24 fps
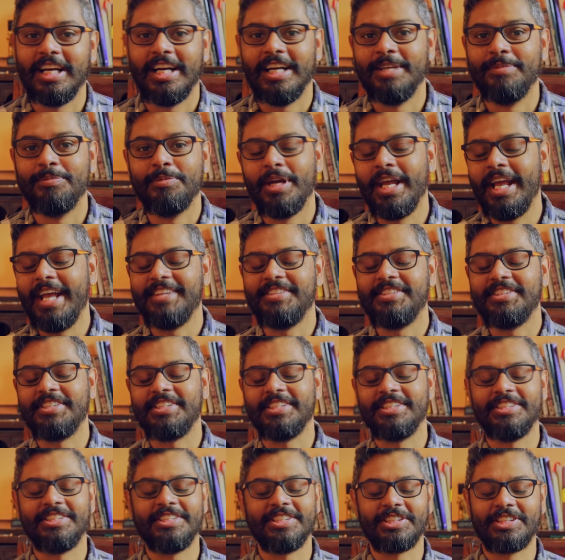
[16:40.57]
I'm
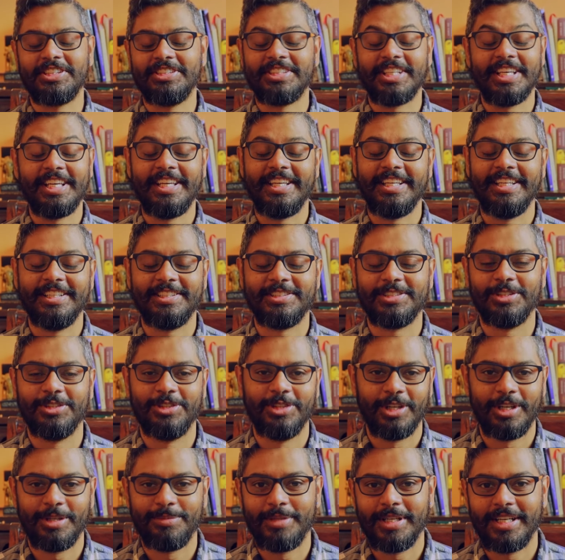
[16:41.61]
hesitant to say it's a
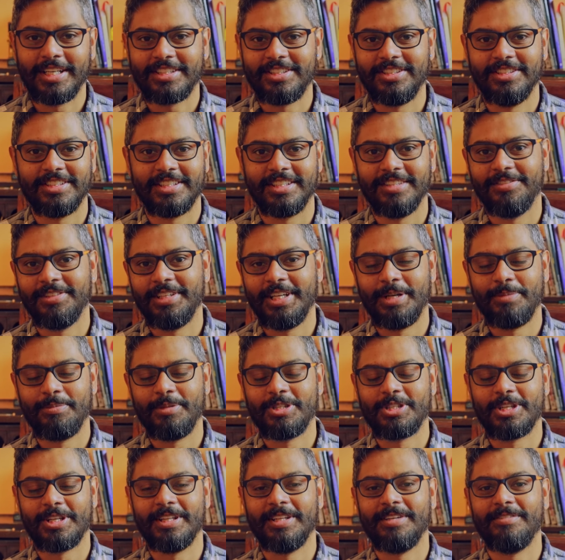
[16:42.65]
drawback, just given how
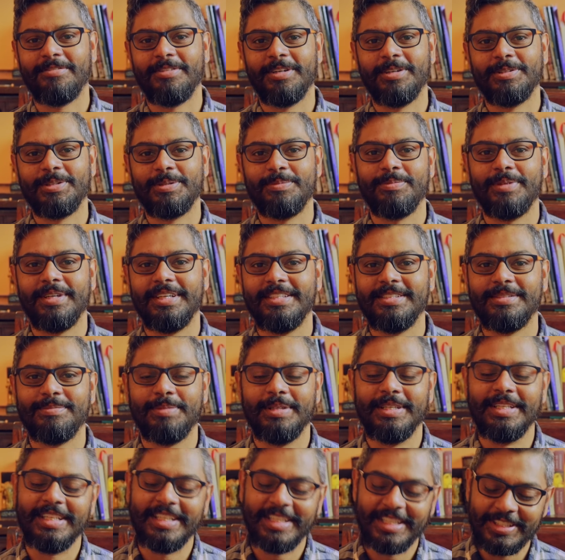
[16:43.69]
much I love fountain pens,
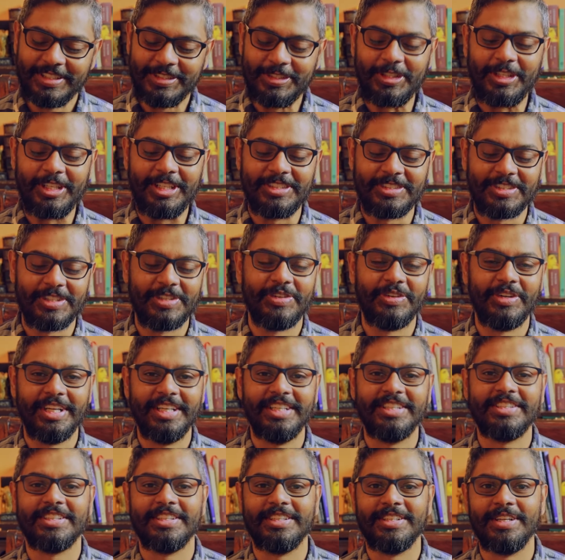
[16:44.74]
but it is a
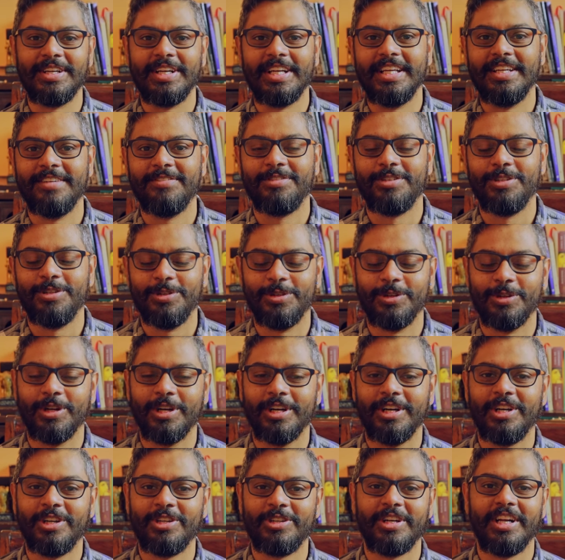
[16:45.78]
consideration if you
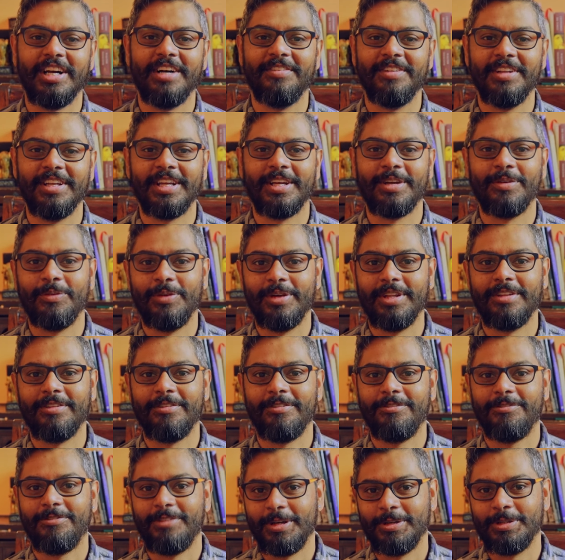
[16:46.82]
are traveling with
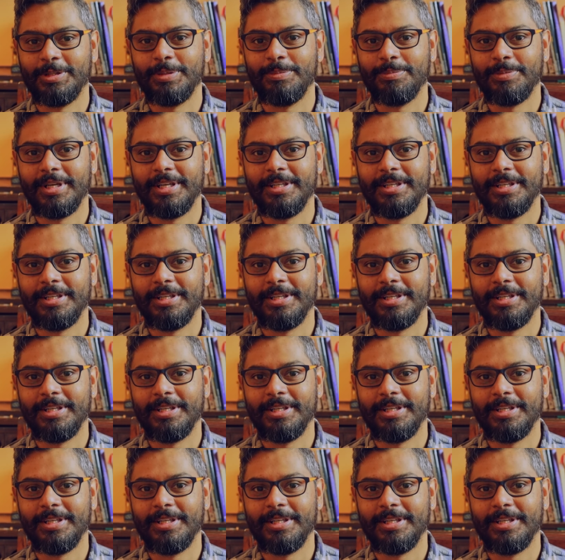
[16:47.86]
fountain